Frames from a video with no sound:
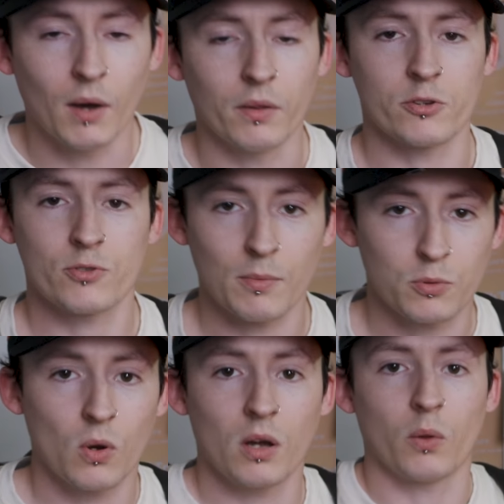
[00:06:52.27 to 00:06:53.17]
how the
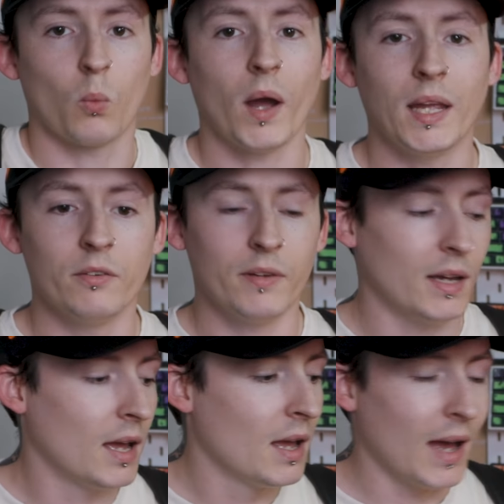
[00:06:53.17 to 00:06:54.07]
straps were, the weight of
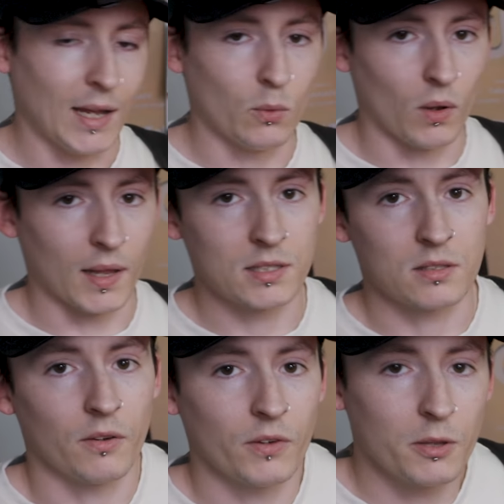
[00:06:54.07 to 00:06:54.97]
it, and all of that
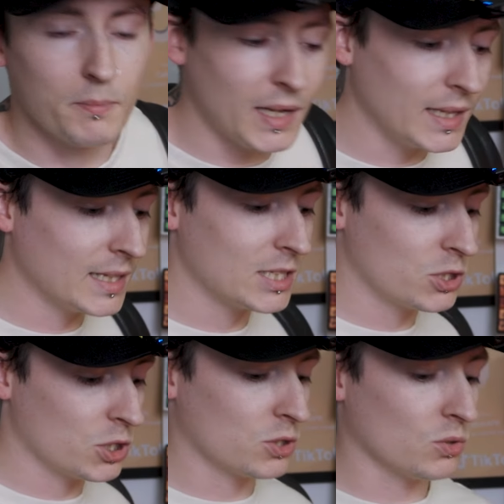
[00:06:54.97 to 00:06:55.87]
stuff. At the minute, this
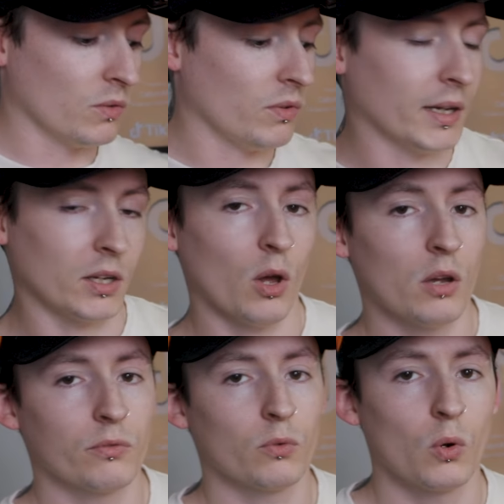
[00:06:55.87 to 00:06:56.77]
is just sort of like an
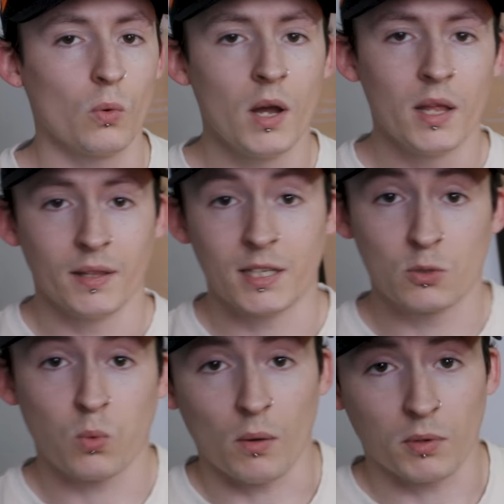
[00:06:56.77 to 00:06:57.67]
overall, this
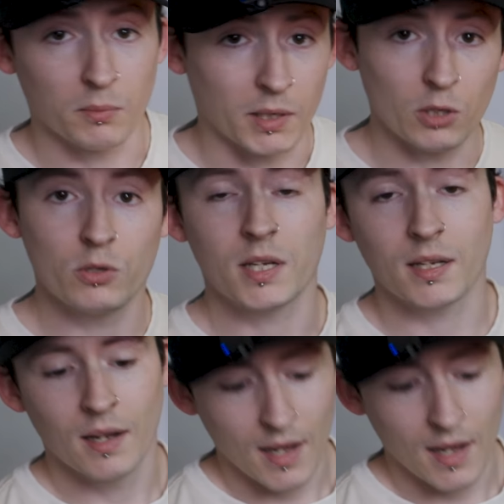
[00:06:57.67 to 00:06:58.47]
is what I'm going to be using,